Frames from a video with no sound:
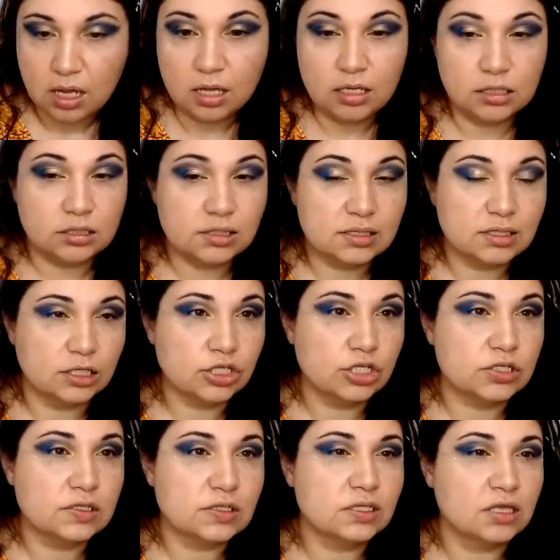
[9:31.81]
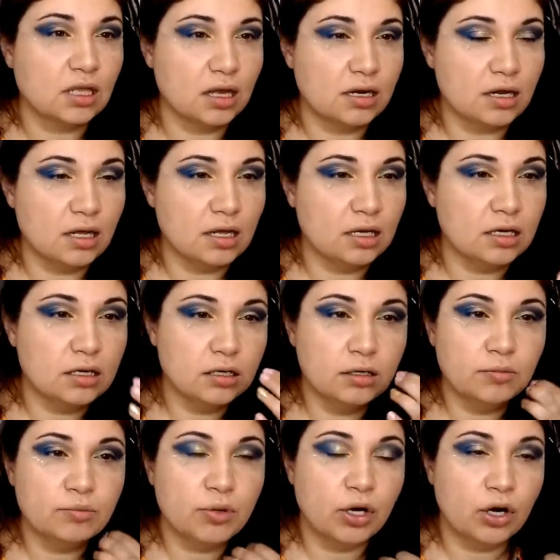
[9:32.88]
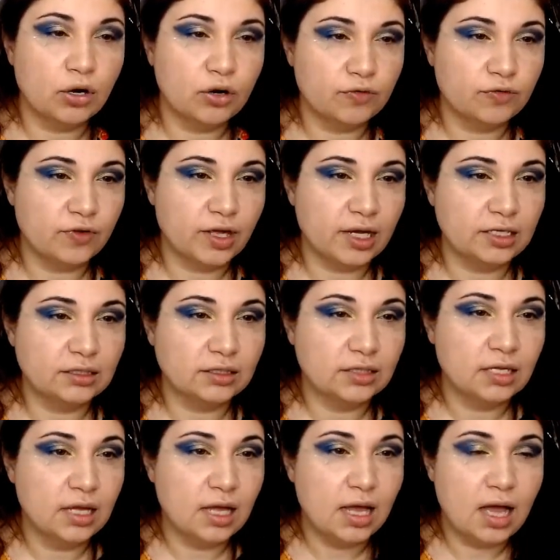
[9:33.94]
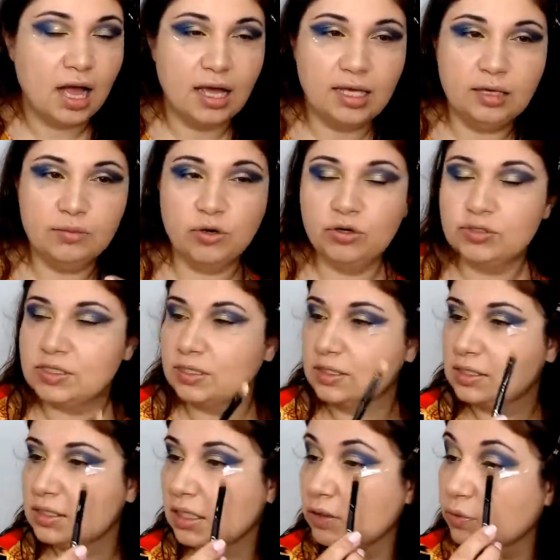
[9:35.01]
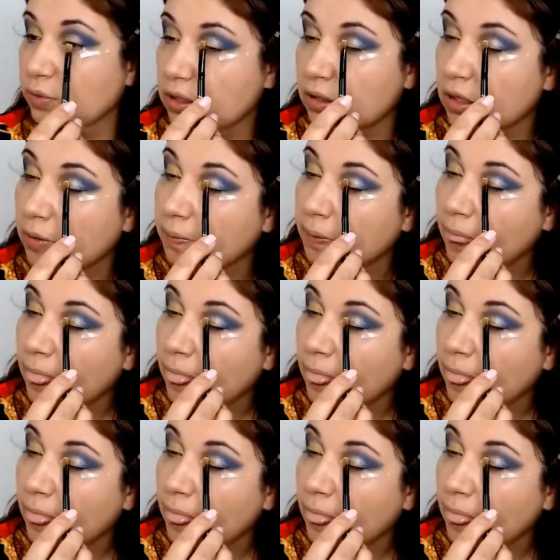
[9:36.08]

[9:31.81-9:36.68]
It's such a stunning, perfect, hi Himo16, welcome.